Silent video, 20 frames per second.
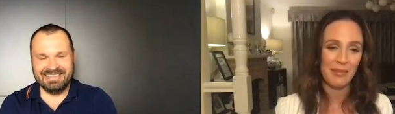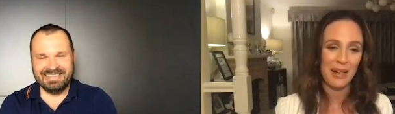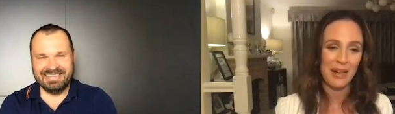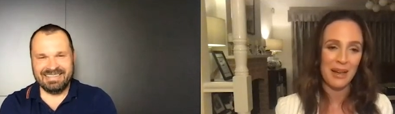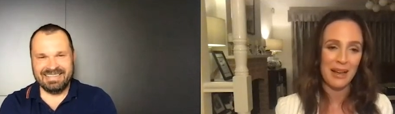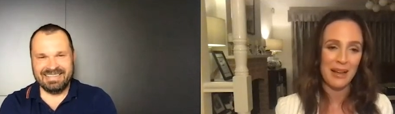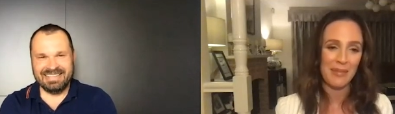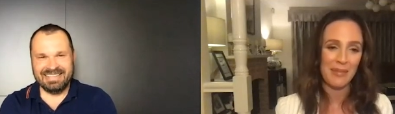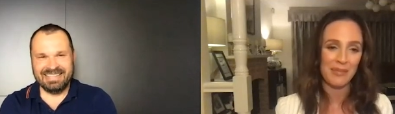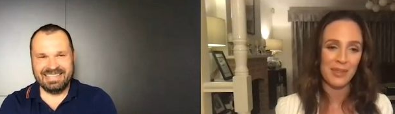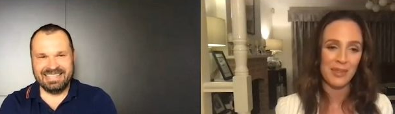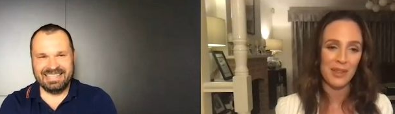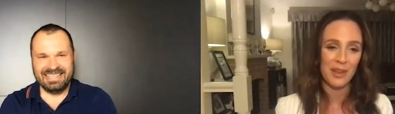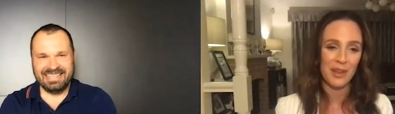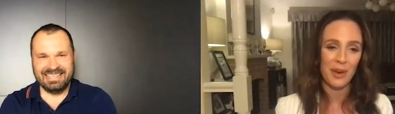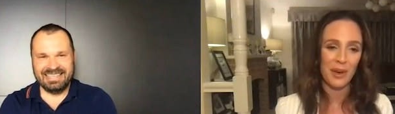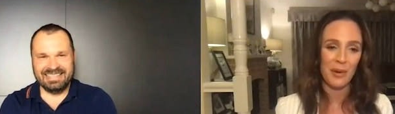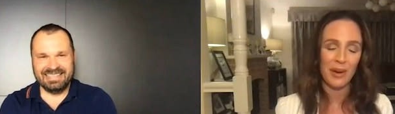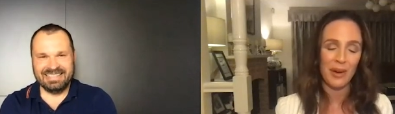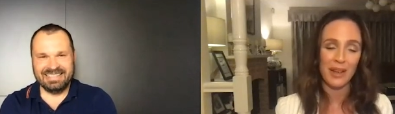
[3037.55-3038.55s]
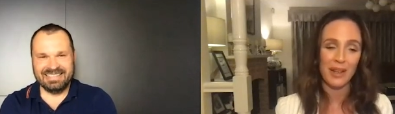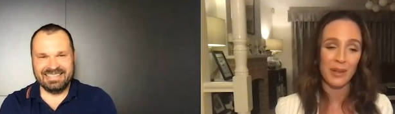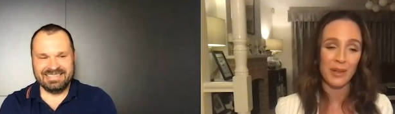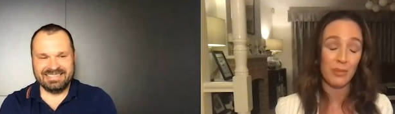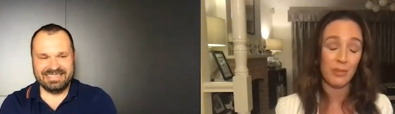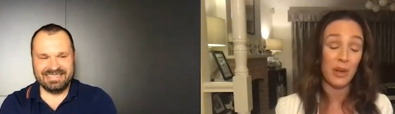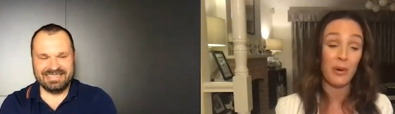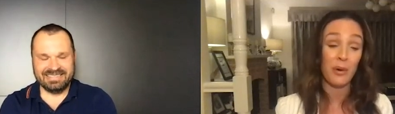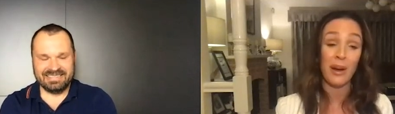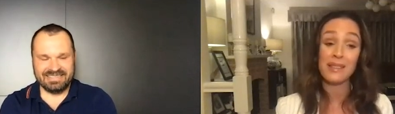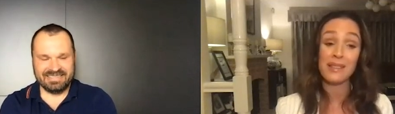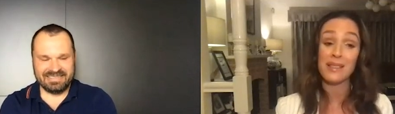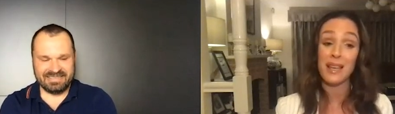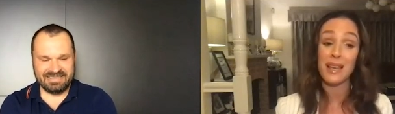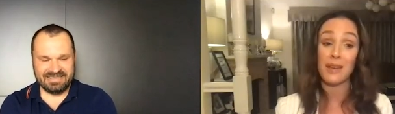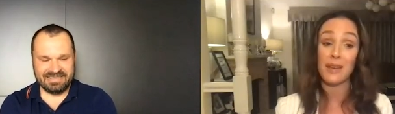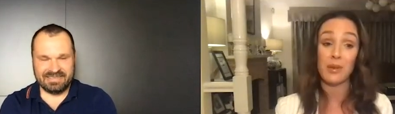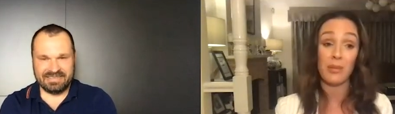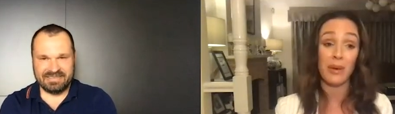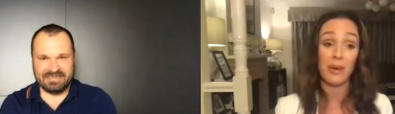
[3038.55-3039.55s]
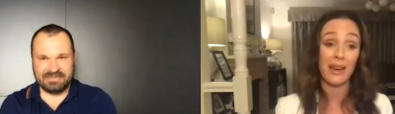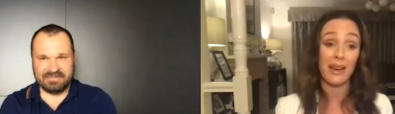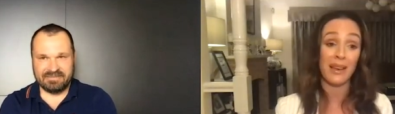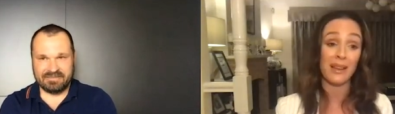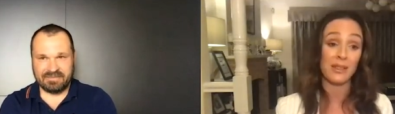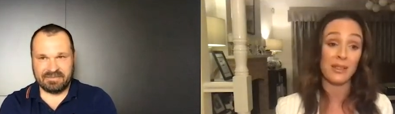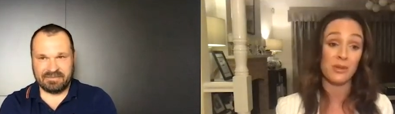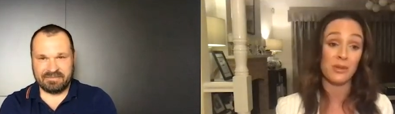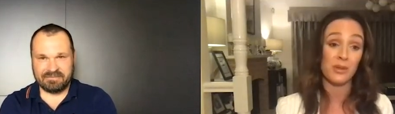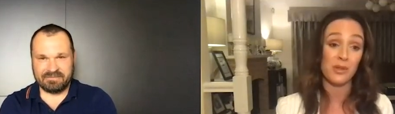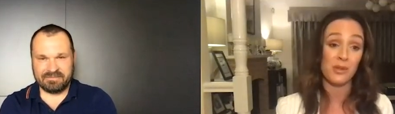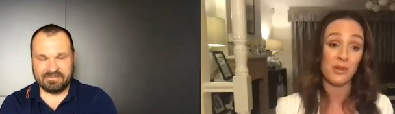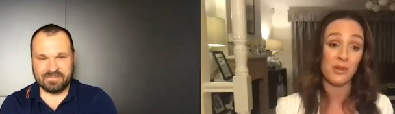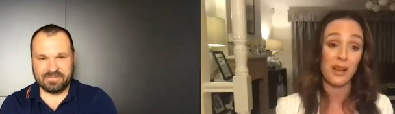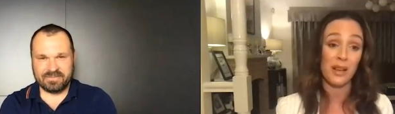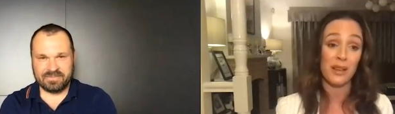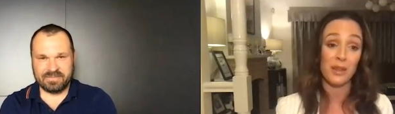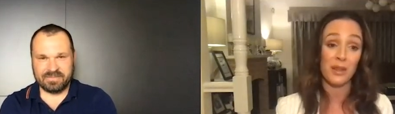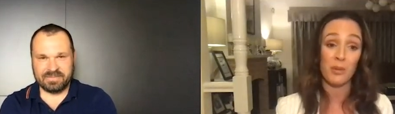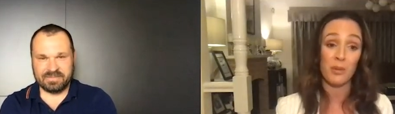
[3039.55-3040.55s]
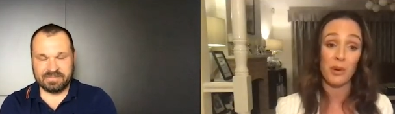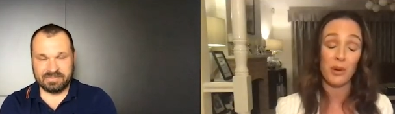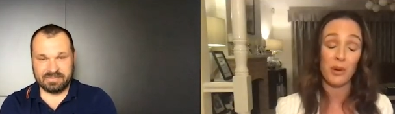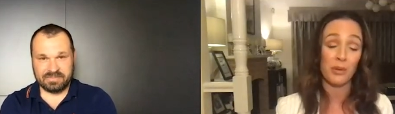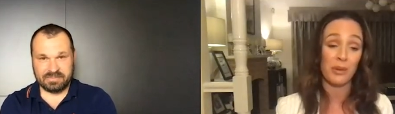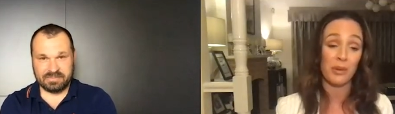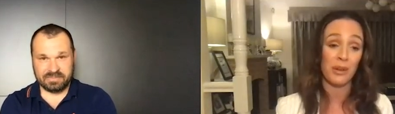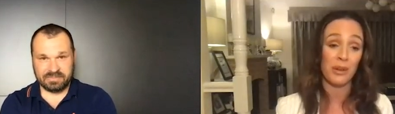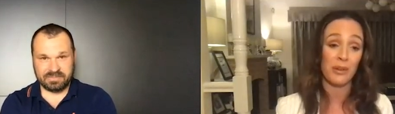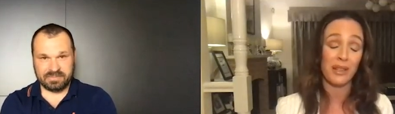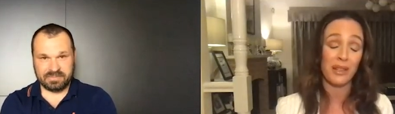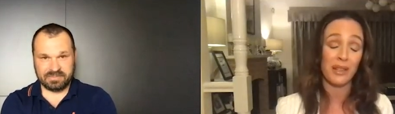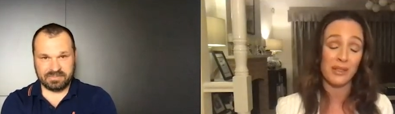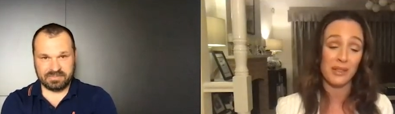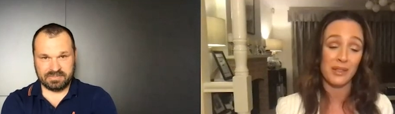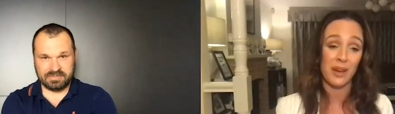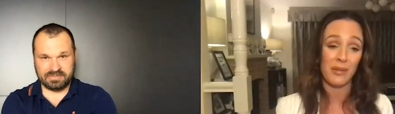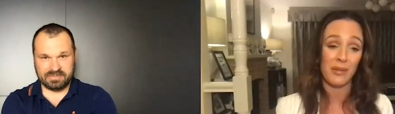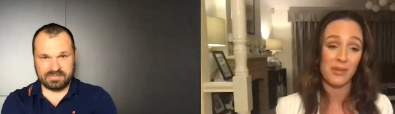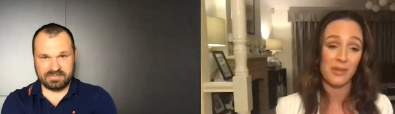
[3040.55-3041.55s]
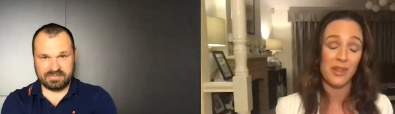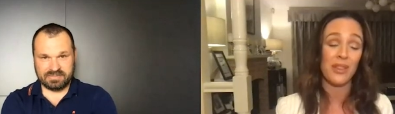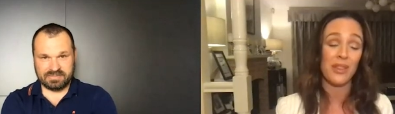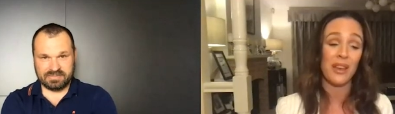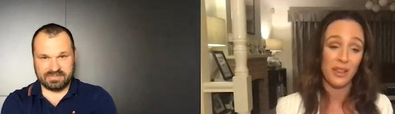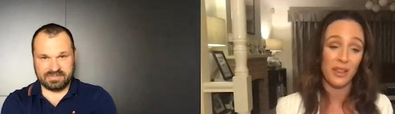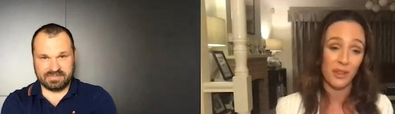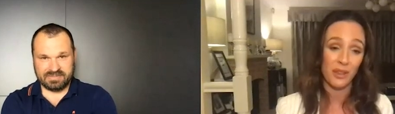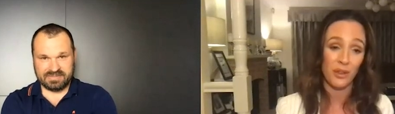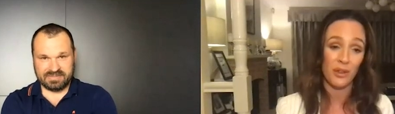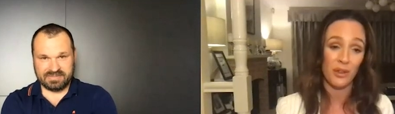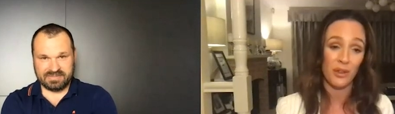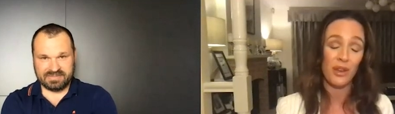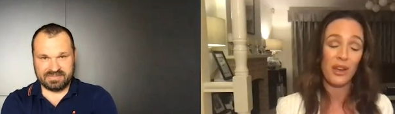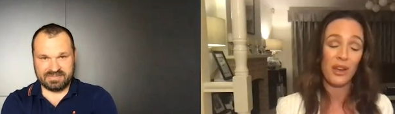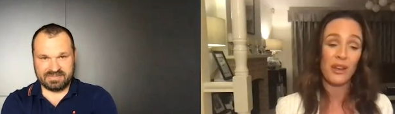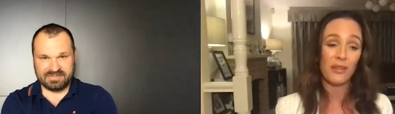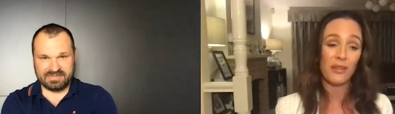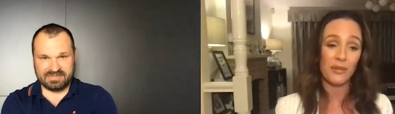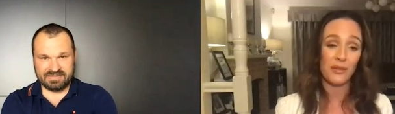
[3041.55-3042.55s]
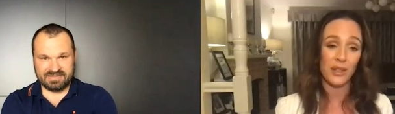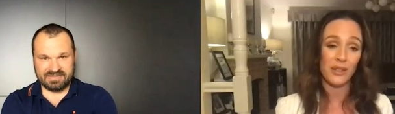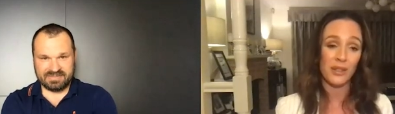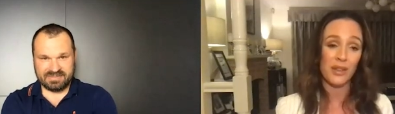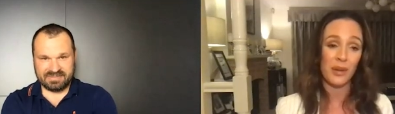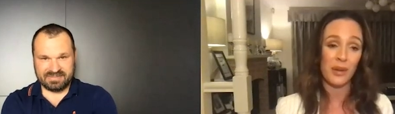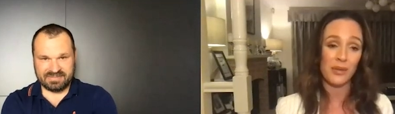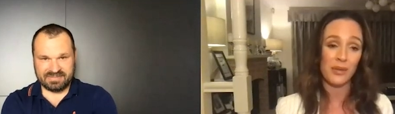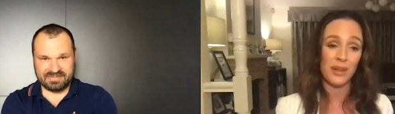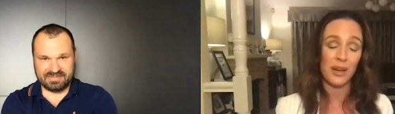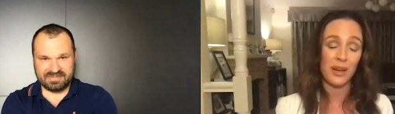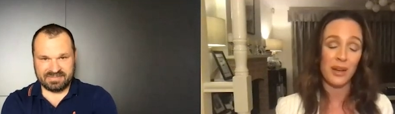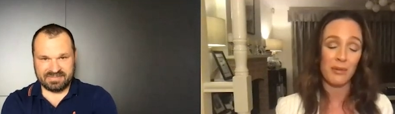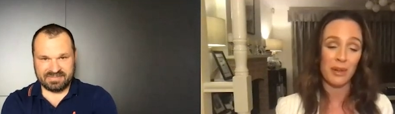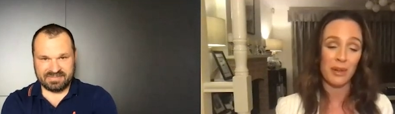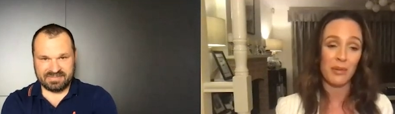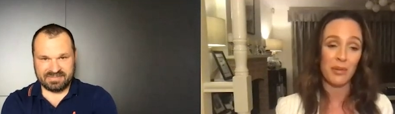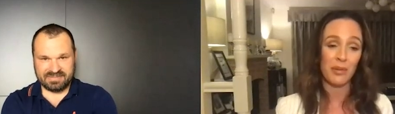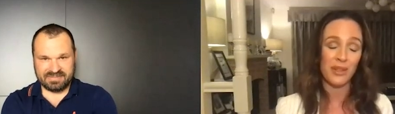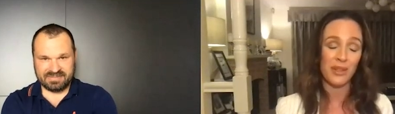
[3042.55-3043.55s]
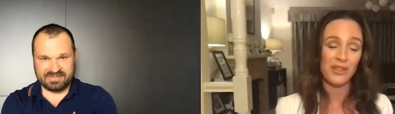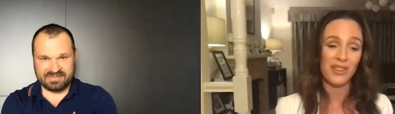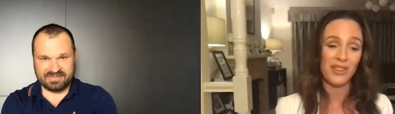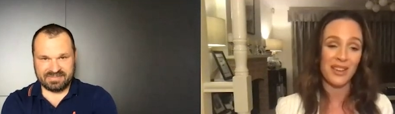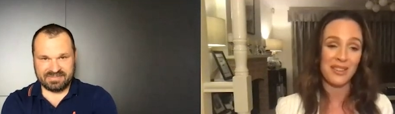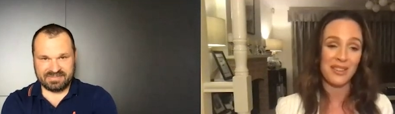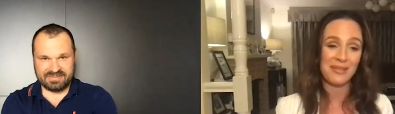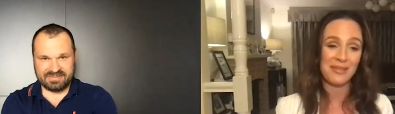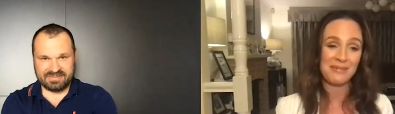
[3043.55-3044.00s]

Speaker 1: Um, you know, and it'd be great to have you back out to Australia. You're welcome here anytime. So thank you for your time today. I really appreciate it.